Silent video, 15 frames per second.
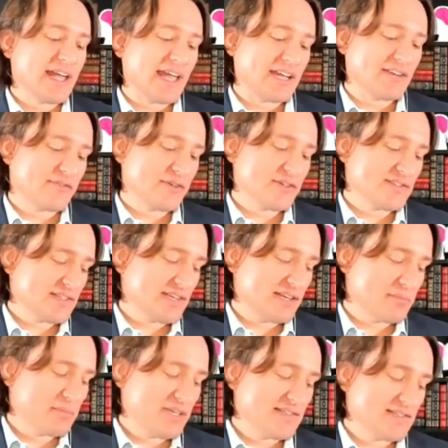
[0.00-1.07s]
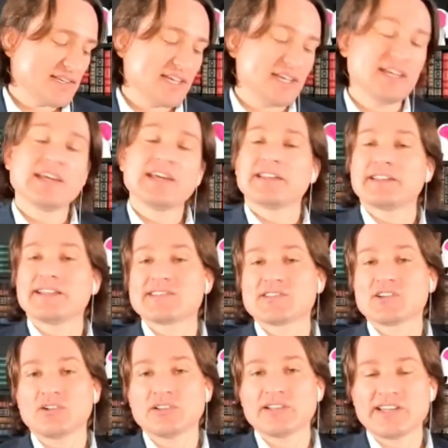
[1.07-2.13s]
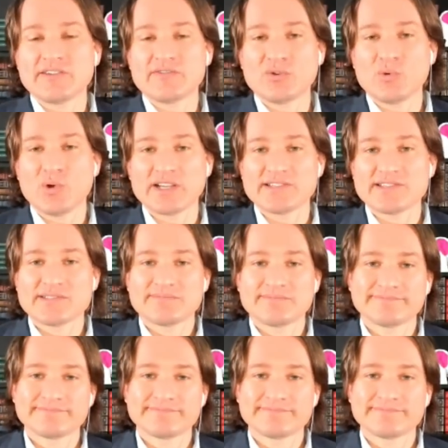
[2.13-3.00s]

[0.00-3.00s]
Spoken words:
and for CNBC. That's all it ever was.